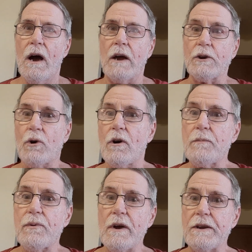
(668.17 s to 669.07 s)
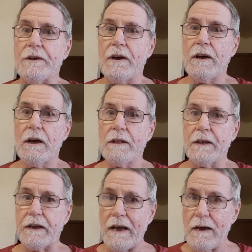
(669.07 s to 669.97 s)
incorporate
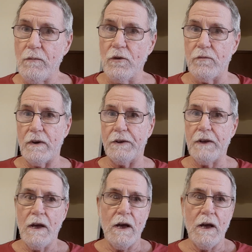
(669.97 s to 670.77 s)
the gay movement,